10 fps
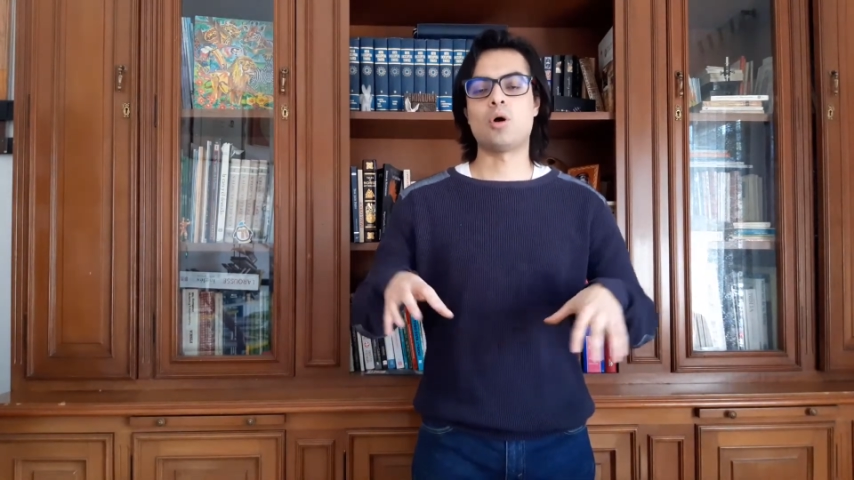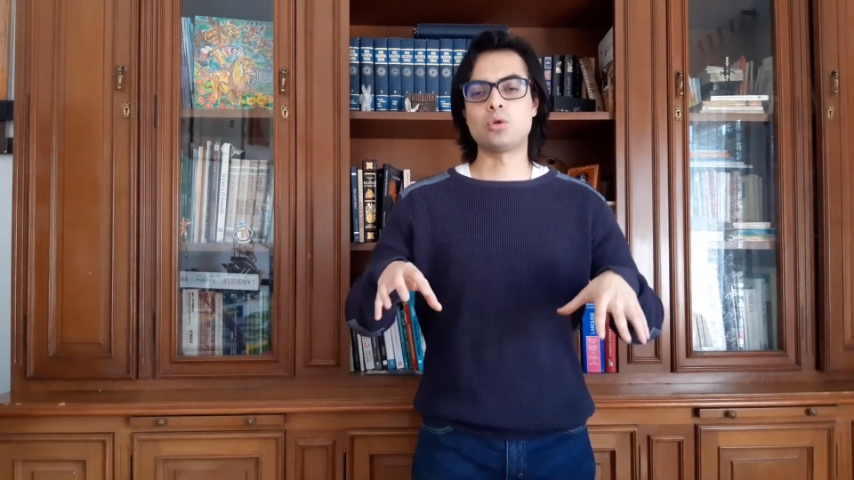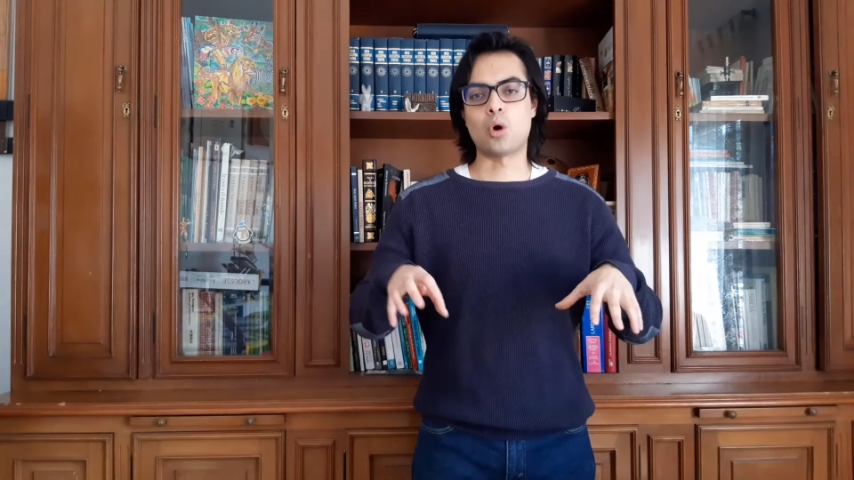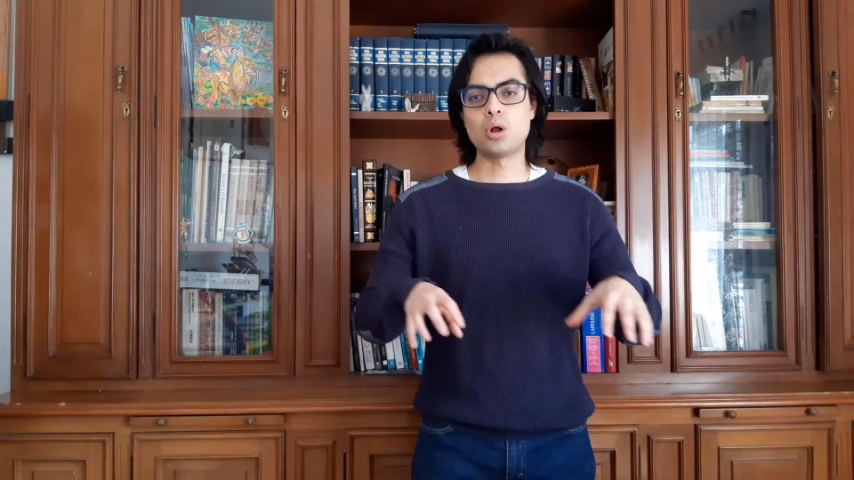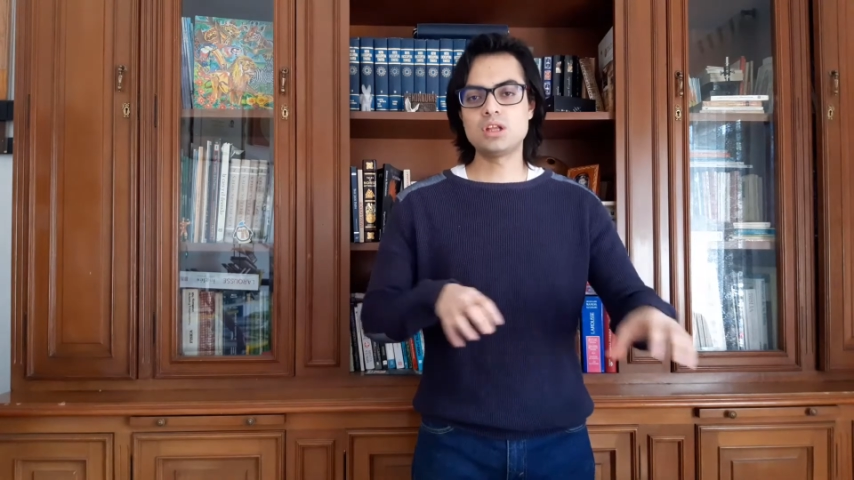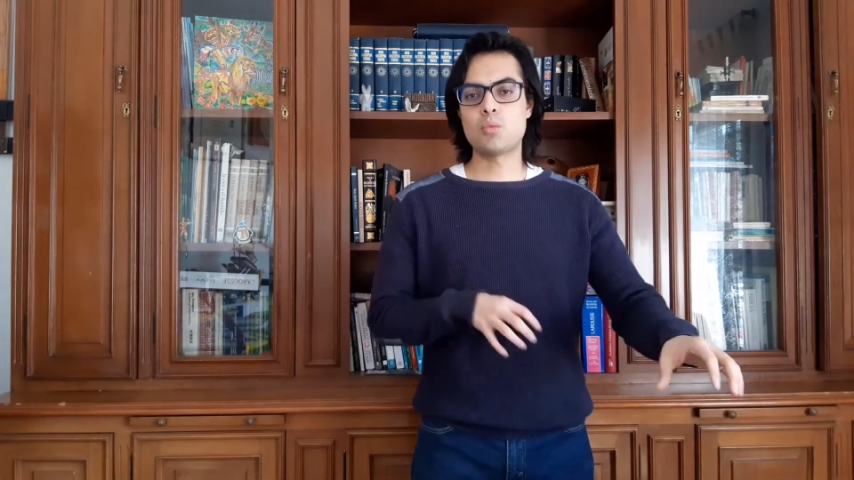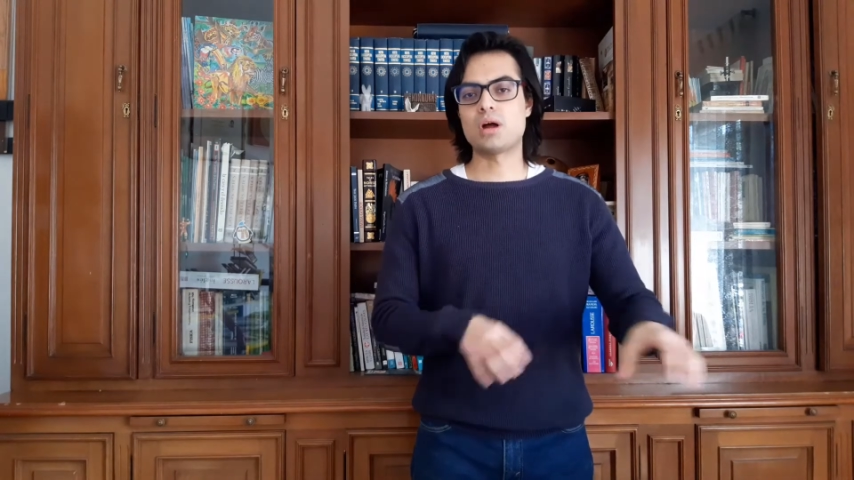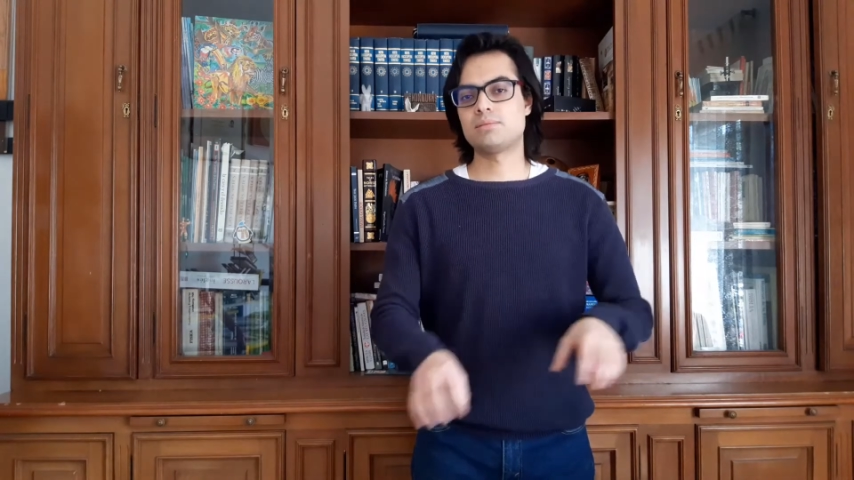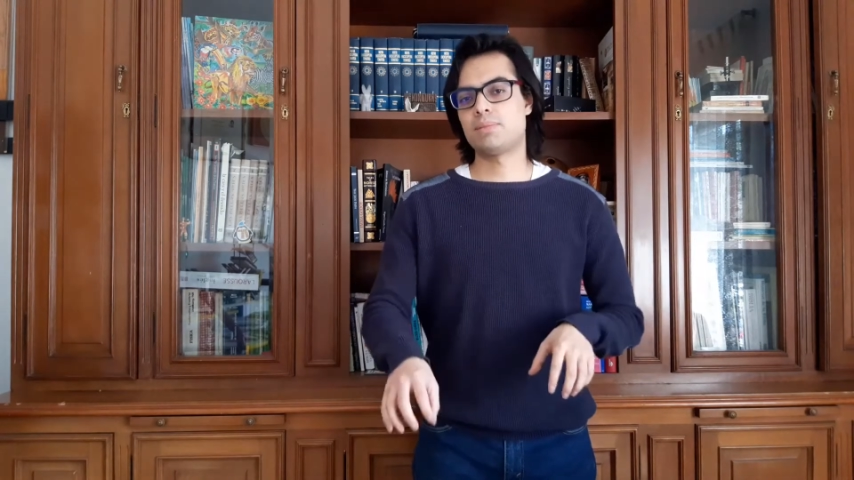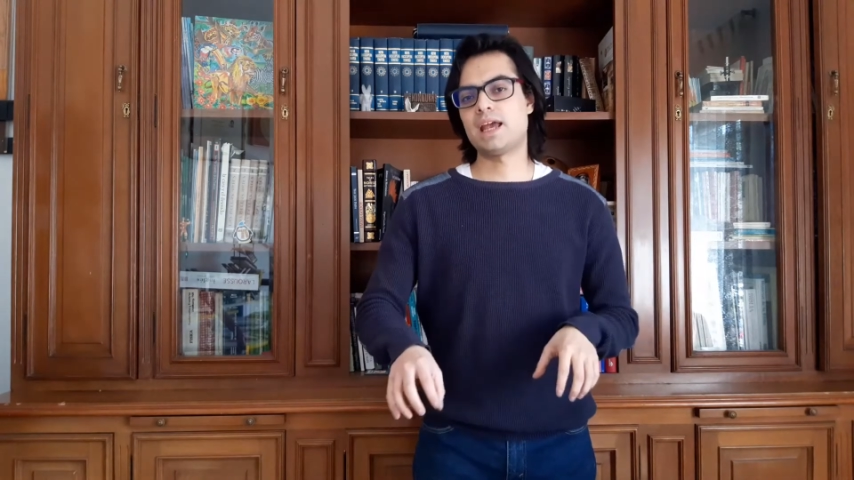on only
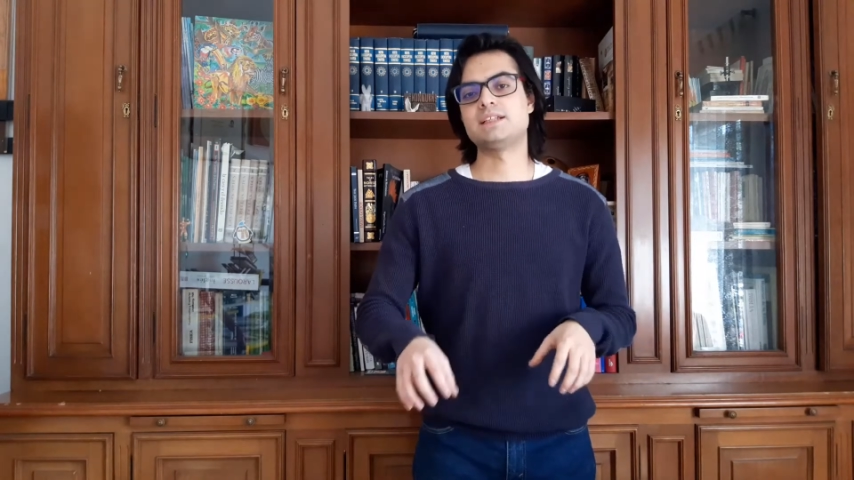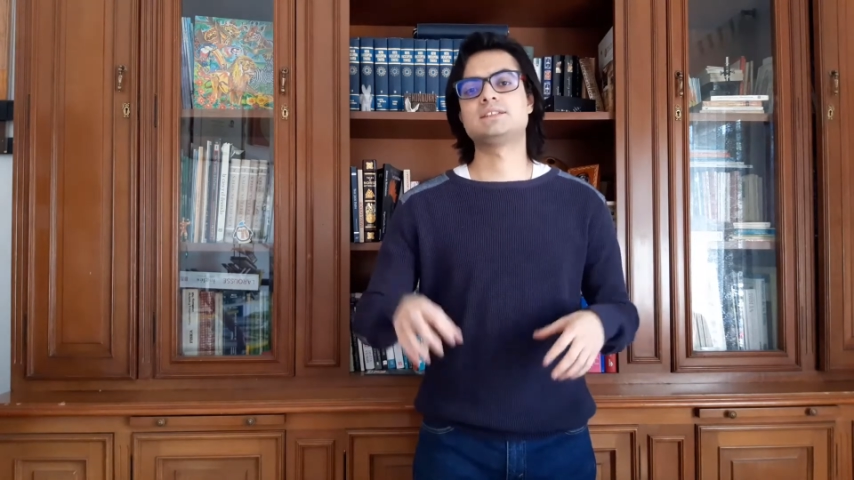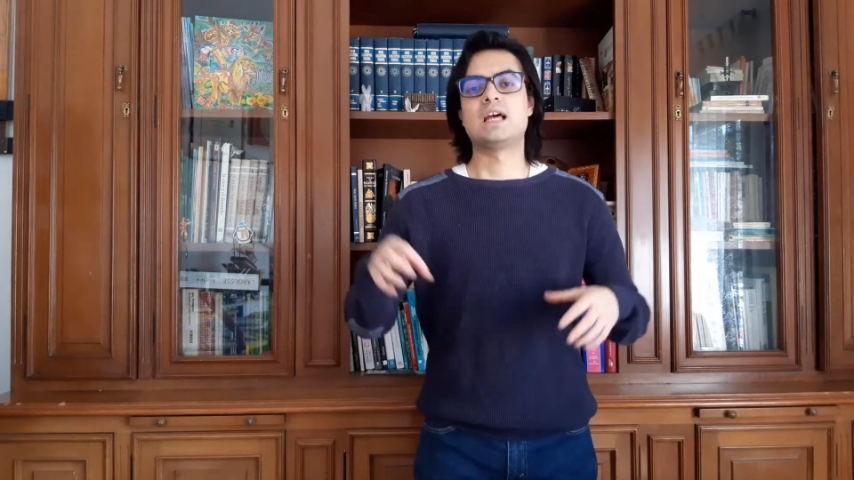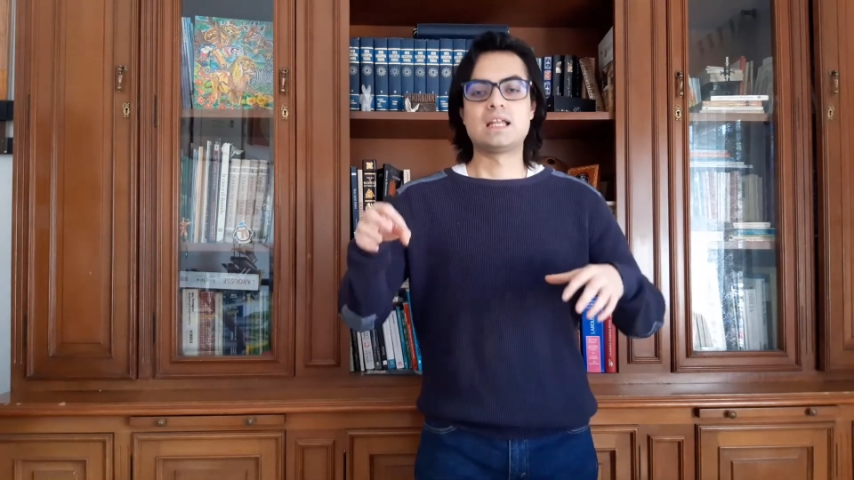one place.